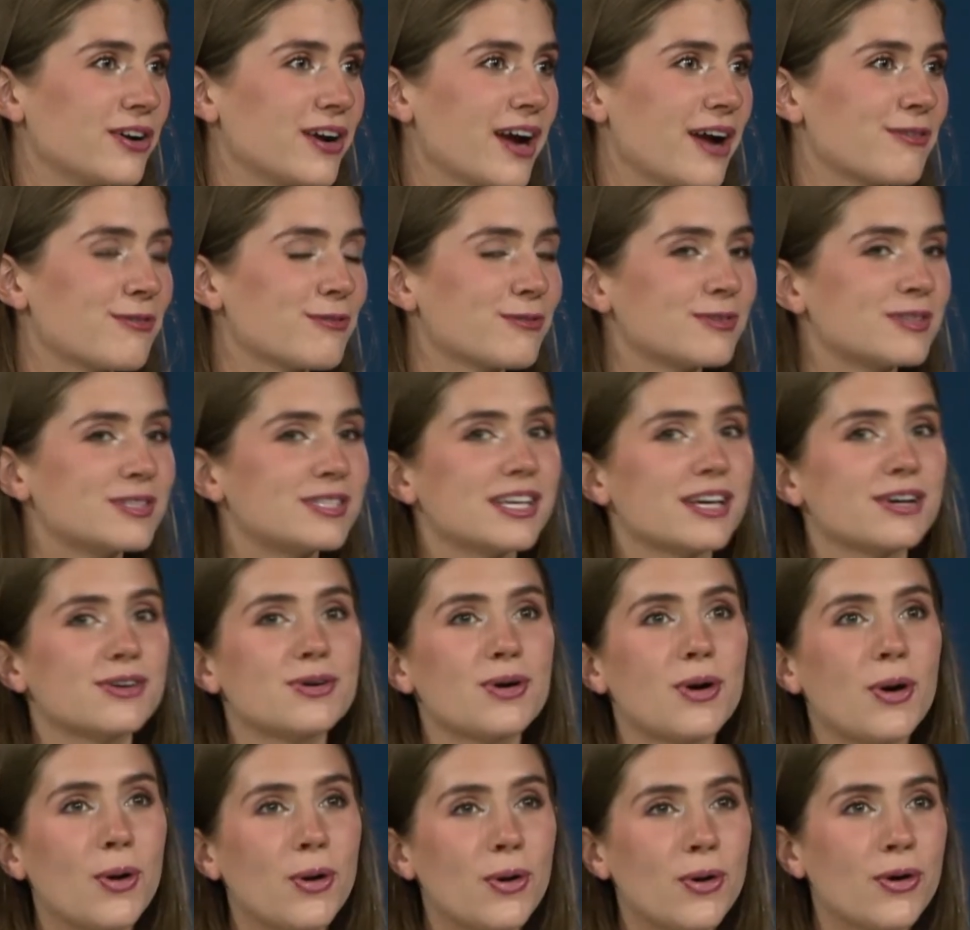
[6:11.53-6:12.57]
Everyone said
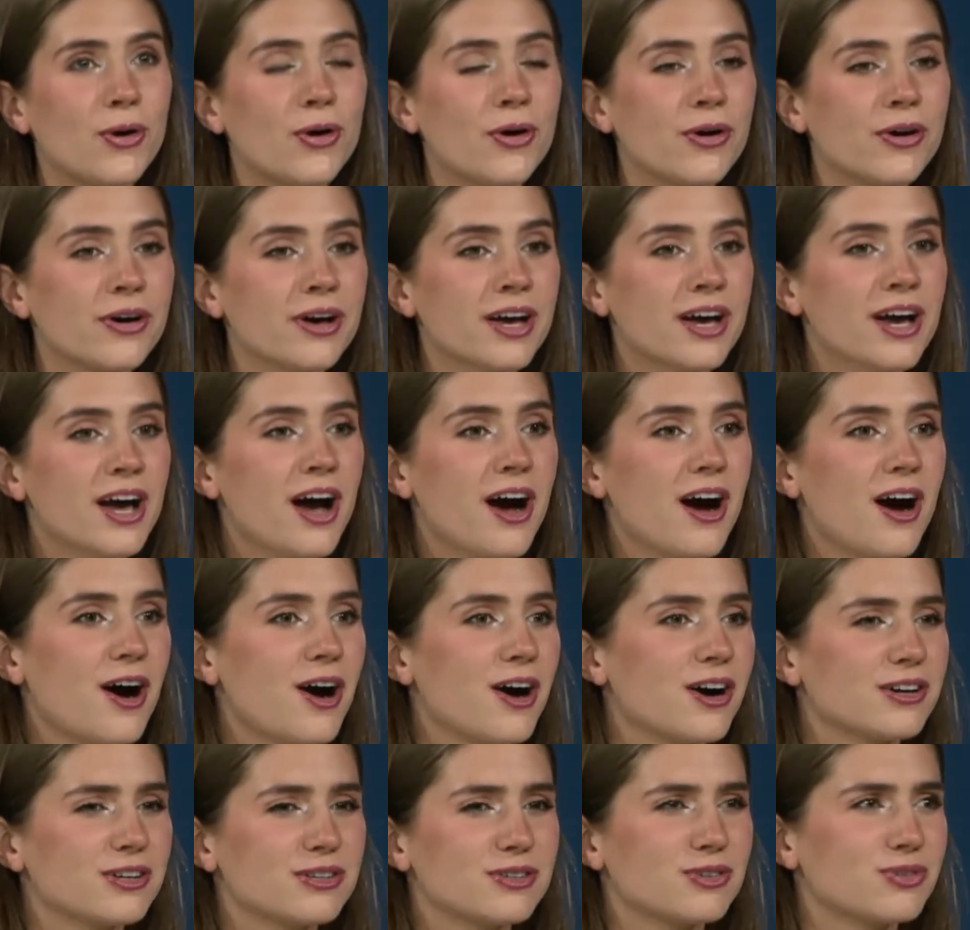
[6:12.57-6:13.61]
coal,
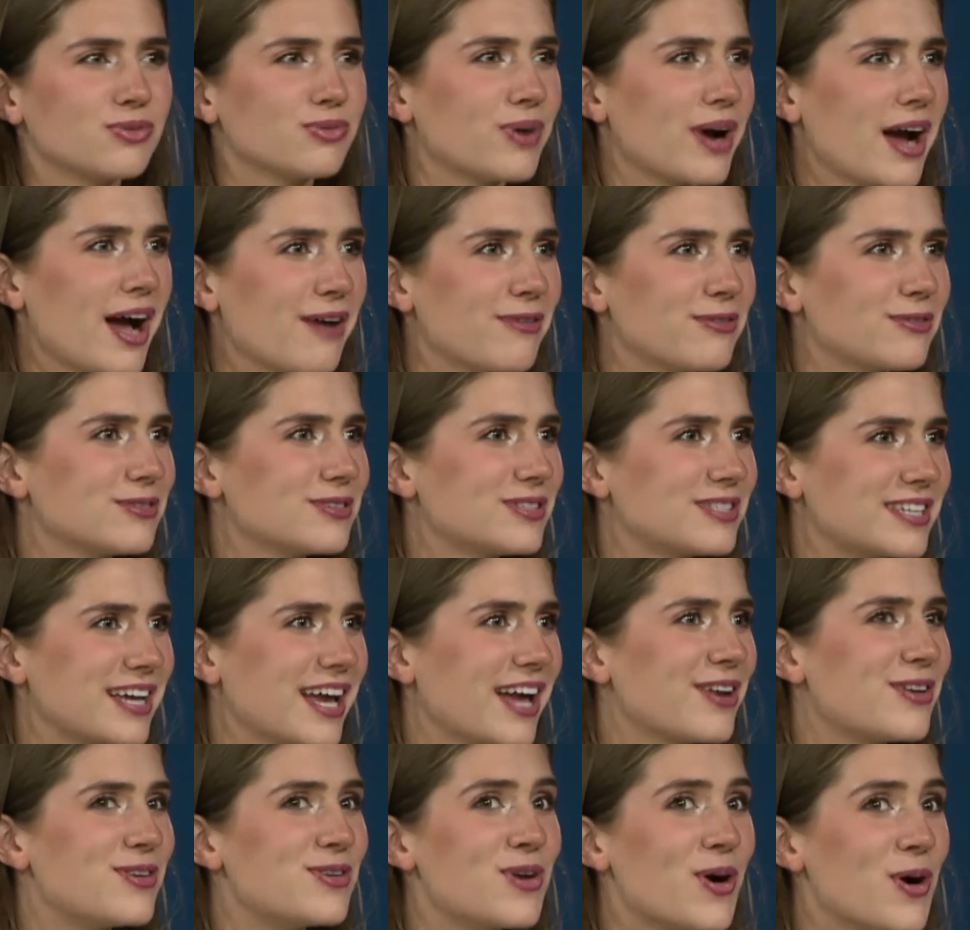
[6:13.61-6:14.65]
uh, gravel,
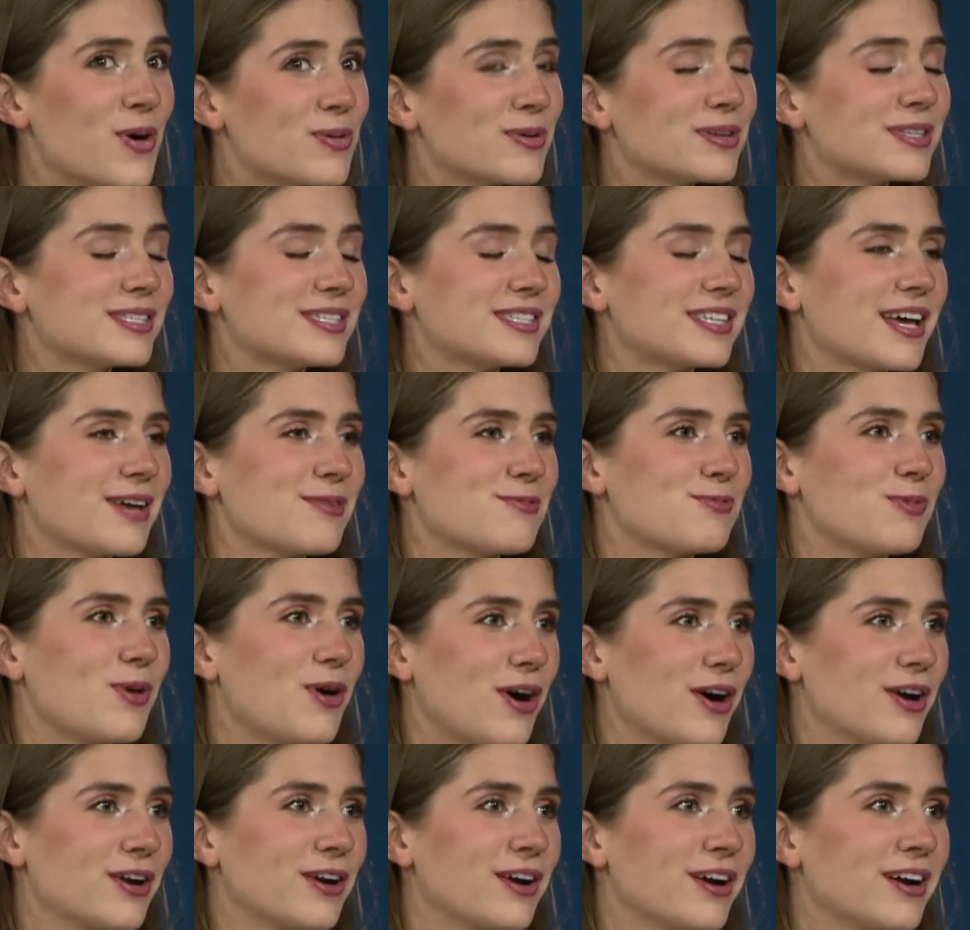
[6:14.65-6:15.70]
sand. No one said
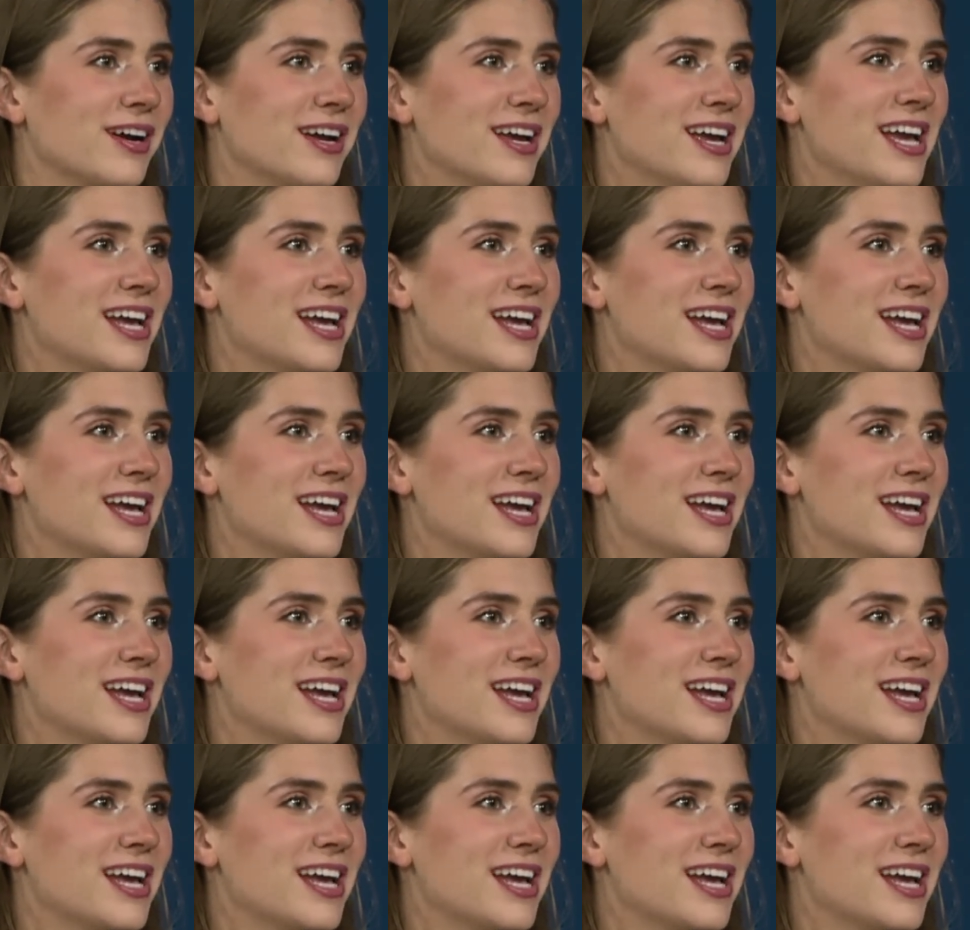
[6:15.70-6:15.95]
water, really?